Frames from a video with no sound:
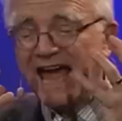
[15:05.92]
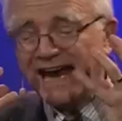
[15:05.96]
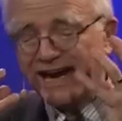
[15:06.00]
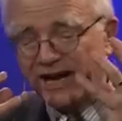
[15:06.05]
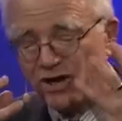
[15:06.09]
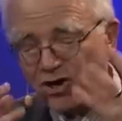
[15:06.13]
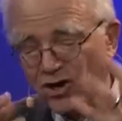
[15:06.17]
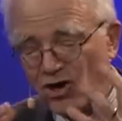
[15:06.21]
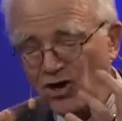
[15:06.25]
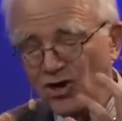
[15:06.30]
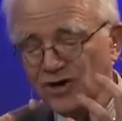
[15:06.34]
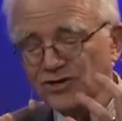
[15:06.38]
and
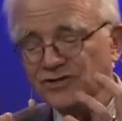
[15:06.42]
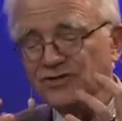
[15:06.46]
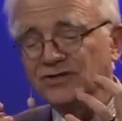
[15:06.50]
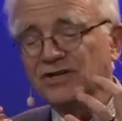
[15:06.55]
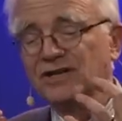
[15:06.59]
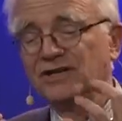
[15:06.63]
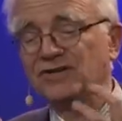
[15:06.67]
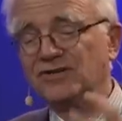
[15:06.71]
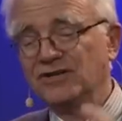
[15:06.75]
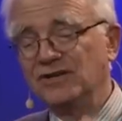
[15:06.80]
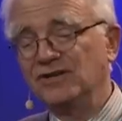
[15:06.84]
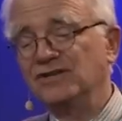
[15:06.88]
cause
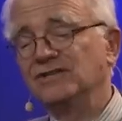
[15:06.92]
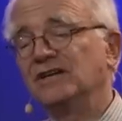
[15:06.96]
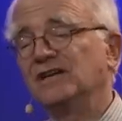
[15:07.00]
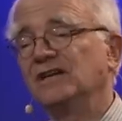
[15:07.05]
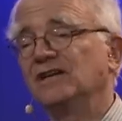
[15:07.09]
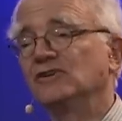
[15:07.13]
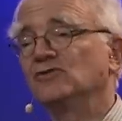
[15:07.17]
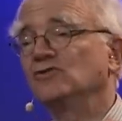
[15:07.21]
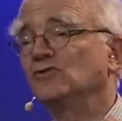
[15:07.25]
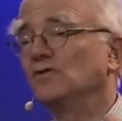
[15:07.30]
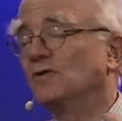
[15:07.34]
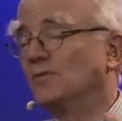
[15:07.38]

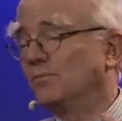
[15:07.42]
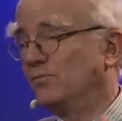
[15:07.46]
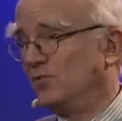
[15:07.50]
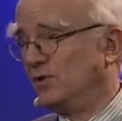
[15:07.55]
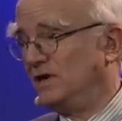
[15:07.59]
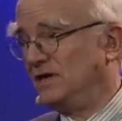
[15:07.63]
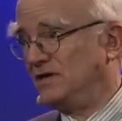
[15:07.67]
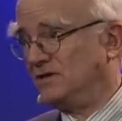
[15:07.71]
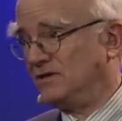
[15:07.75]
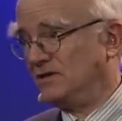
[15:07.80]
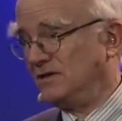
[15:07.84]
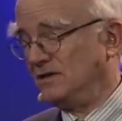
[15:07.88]
toxicity to the
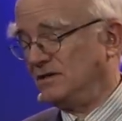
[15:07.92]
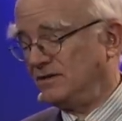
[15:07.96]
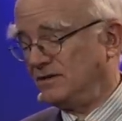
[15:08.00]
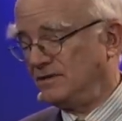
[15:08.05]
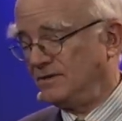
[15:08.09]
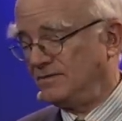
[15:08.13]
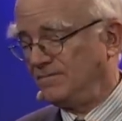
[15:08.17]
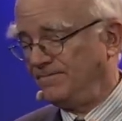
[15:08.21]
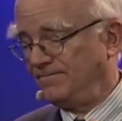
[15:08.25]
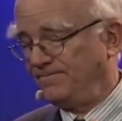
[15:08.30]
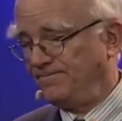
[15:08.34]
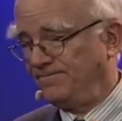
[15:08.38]
brain
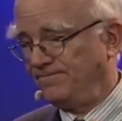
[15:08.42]
cells.